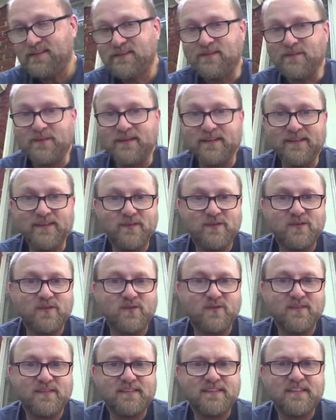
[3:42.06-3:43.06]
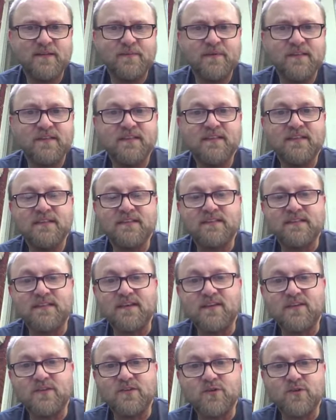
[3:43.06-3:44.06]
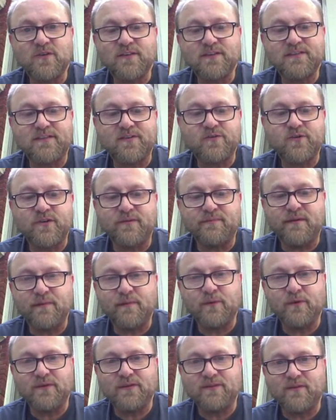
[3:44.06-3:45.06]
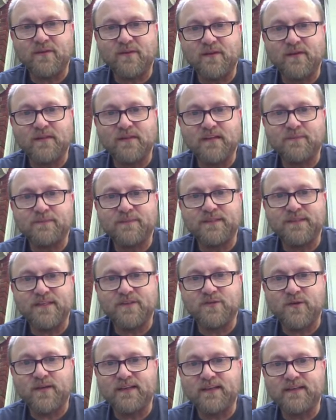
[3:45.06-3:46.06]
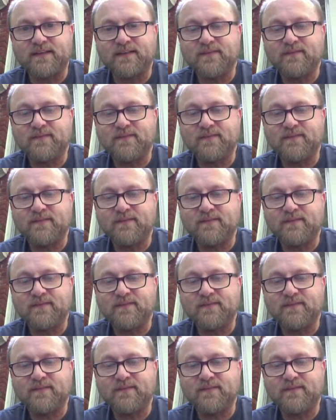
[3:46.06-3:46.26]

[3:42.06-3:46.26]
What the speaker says: we use stimulants and other drugs to treat people with narcolepsy, try to,